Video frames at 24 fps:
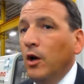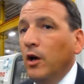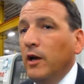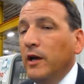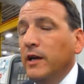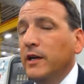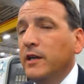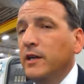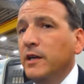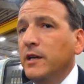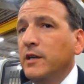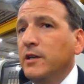
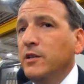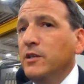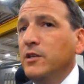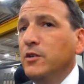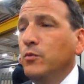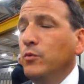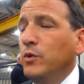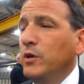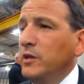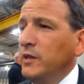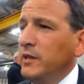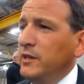
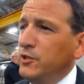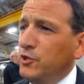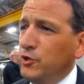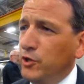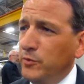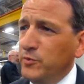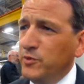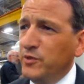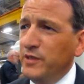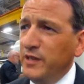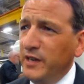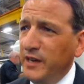In
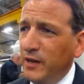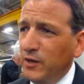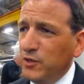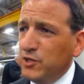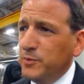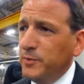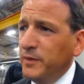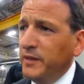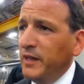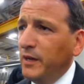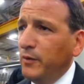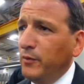terms of the
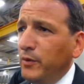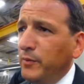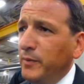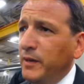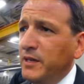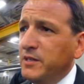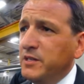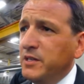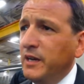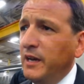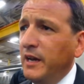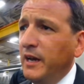announcement that we
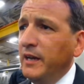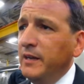made today?